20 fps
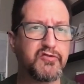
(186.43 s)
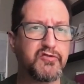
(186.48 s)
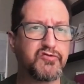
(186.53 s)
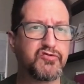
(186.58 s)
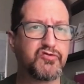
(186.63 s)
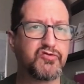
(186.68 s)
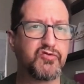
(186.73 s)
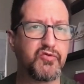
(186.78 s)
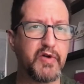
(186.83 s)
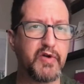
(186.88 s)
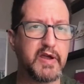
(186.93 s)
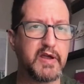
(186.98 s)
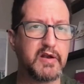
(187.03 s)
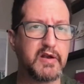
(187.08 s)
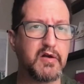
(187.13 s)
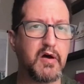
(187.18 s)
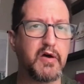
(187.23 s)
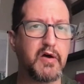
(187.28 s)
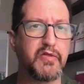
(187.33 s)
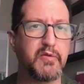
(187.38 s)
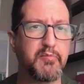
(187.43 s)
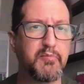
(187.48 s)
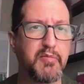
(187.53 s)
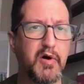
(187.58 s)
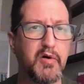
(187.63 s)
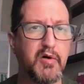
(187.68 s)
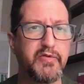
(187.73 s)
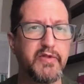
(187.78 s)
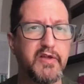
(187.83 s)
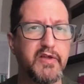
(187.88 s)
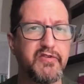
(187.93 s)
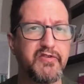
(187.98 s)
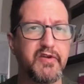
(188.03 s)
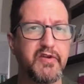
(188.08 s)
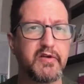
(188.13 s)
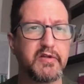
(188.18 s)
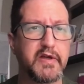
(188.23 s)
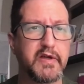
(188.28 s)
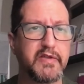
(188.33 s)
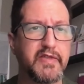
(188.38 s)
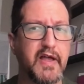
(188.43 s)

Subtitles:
strain on the bone that's healing,